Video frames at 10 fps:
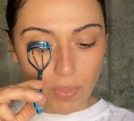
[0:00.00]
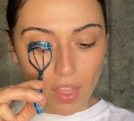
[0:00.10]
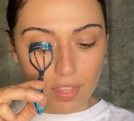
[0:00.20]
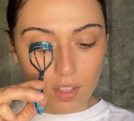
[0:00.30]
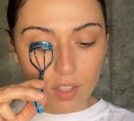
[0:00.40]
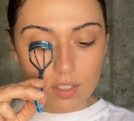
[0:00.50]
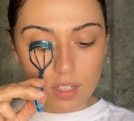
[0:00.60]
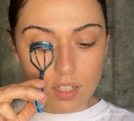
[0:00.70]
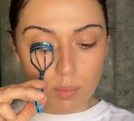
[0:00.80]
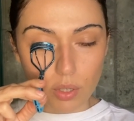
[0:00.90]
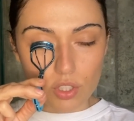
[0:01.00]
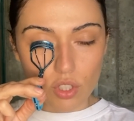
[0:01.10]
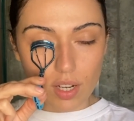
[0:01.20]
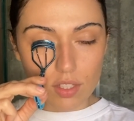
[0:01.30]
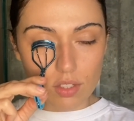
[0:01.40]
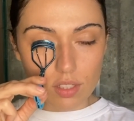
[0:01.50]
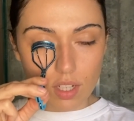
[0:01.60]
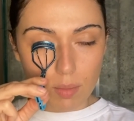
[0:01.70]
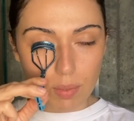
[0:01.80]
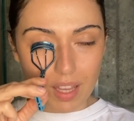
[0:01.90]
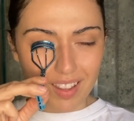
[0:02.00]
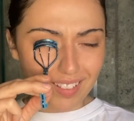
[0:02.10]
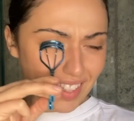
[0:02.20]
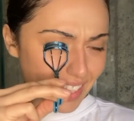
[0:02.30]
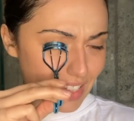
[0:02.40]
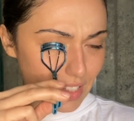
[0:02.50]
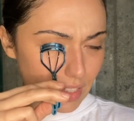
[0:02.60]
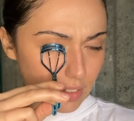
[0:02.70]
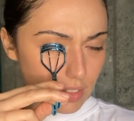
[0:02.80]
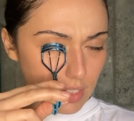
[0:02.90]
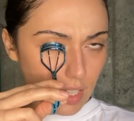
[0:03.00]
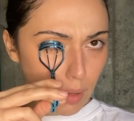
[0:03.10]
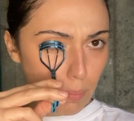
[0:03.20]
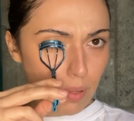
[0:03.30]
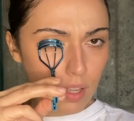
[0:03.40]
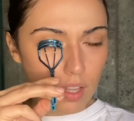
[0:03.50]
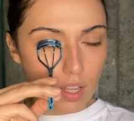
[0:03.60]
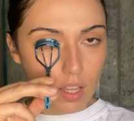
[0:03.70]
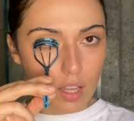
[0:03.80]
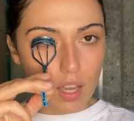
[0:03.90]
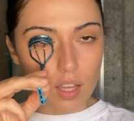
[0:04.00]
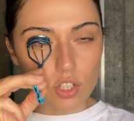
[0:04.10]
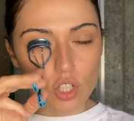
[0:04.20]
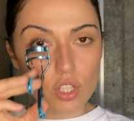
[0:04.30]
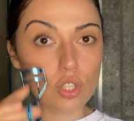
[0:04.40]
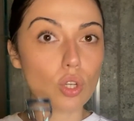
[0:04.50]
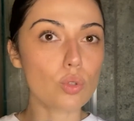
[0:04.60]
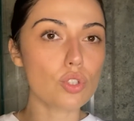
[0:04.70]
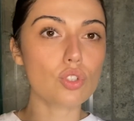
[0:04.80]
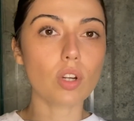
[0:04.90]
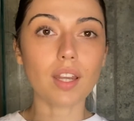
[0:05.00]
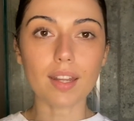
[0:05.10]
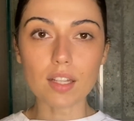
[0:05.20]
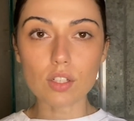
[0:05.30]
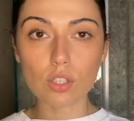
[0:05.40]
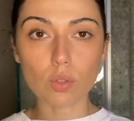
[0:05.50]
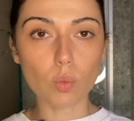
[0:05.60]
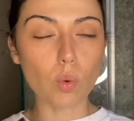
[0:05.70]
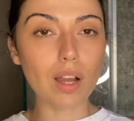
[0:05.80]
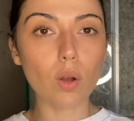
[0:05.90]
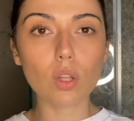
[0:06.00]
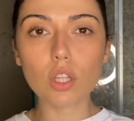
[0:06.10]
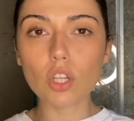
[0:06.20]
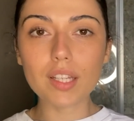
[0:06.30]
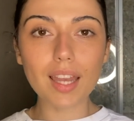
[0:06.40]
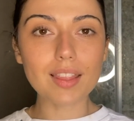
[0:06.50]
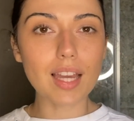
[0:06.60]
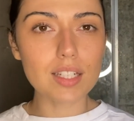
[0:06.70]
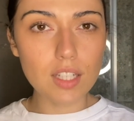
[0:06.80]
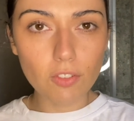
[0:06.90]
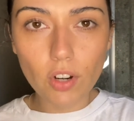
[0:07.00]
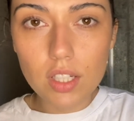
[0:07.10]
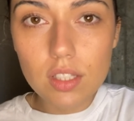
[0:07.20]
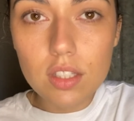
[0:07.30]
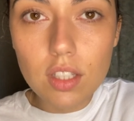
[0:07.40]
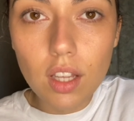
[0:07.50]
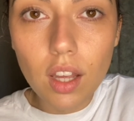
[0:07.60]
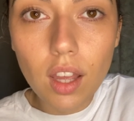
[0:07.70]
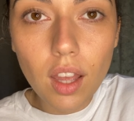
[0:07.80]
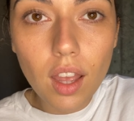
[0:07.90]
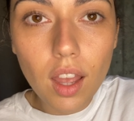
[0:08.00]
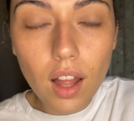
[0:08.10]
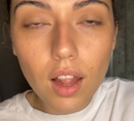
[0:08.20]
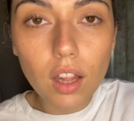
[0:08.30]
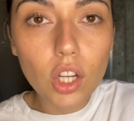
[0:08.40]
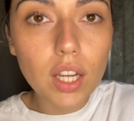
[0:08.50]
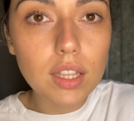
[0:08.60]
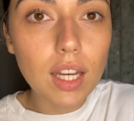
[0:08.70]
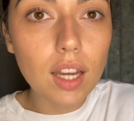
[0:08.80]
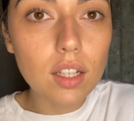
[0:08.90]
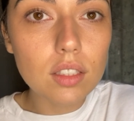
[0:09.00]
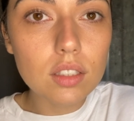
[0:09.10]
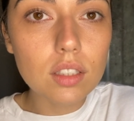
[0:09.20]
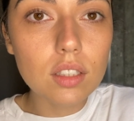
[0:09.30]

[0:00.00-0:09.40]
the tinted moisturizer step and the concealer step and just go straight into, wow, look at that difference. Look at that.